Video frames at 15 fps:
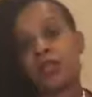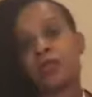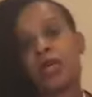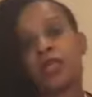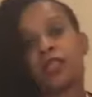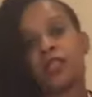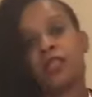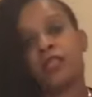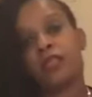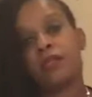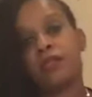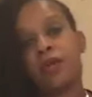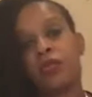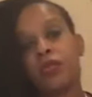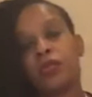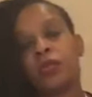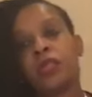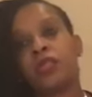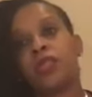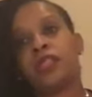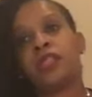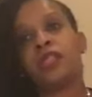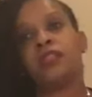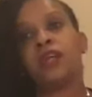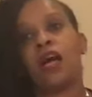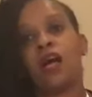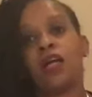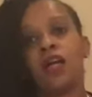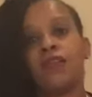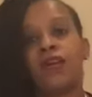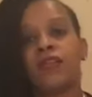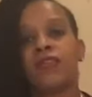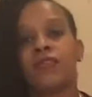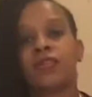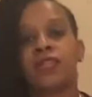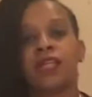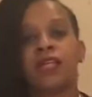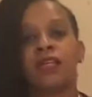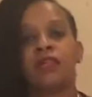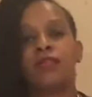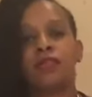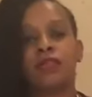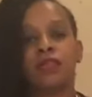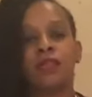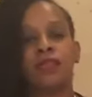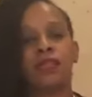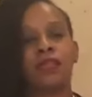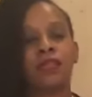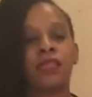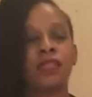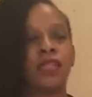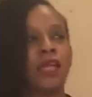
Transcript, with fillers: was like, this is the most realistic doll I've ever seen.